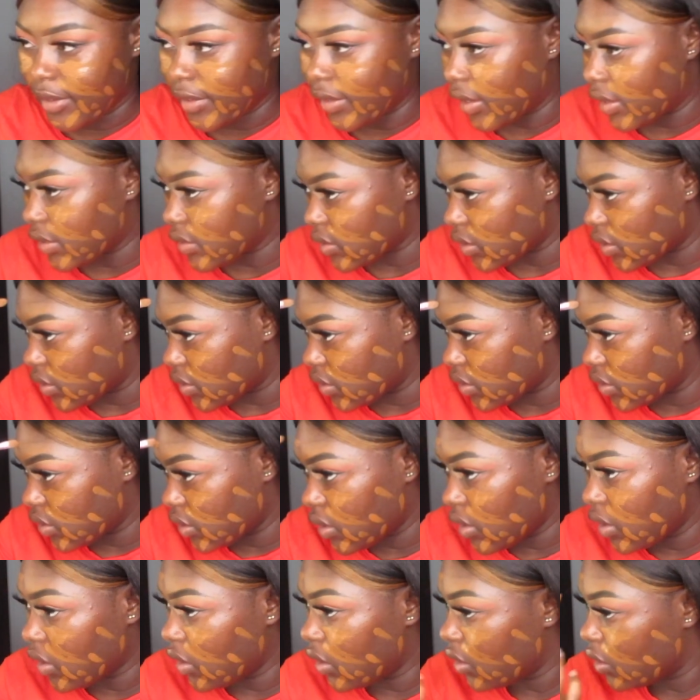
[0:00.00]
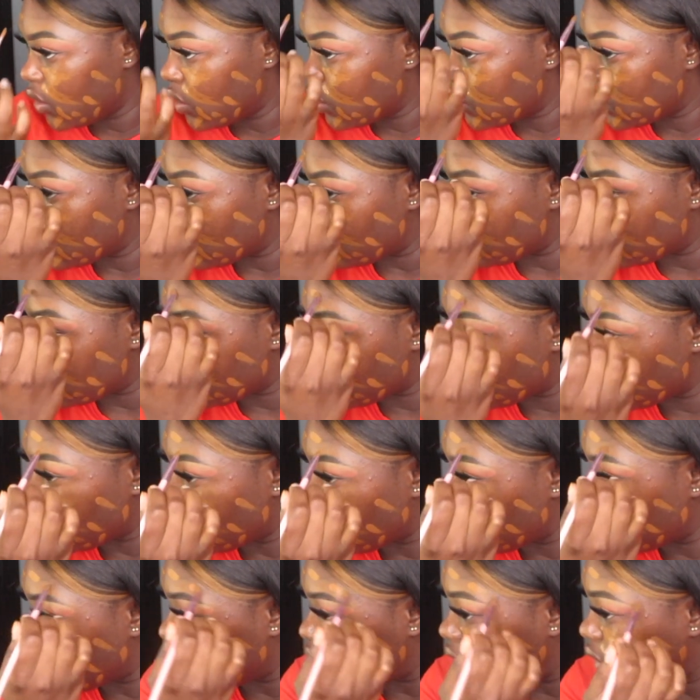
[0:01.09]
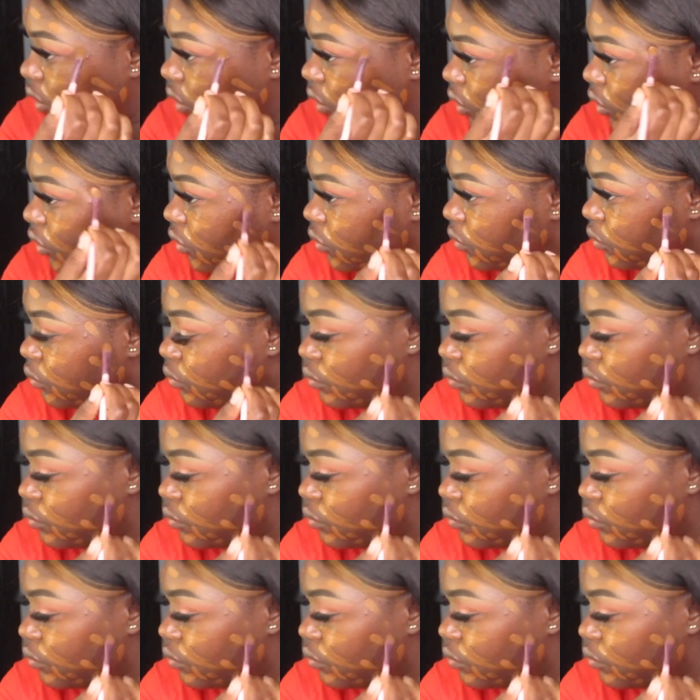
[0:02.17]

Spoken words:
classes, so I'm just gonna go